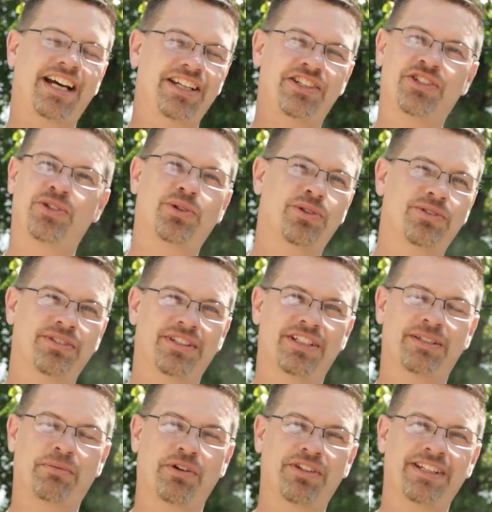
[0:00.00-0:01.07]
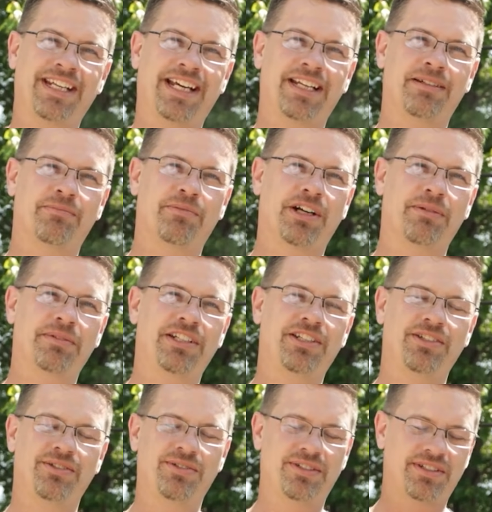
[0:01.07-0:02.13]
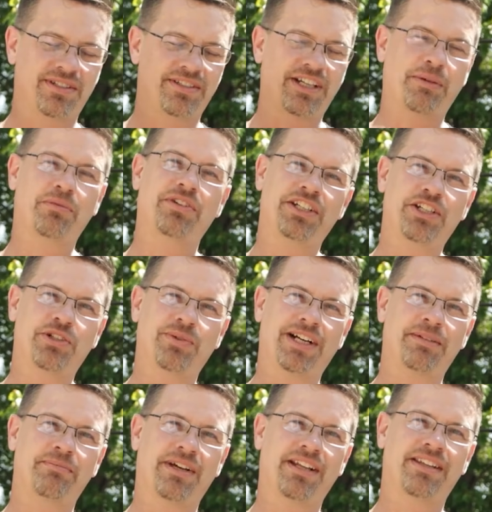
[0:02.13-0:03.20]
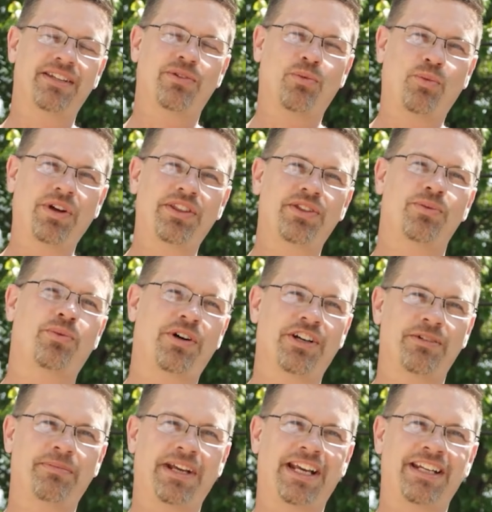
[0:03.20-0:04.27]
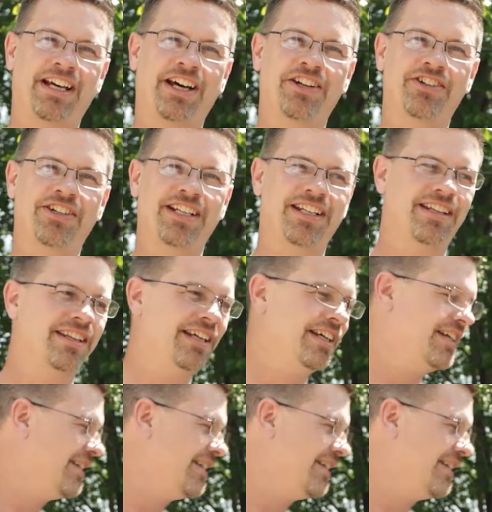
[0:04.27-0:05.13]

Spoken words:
I stole Smokin' Dad Barbecue's double indirect method with the water pan underneath.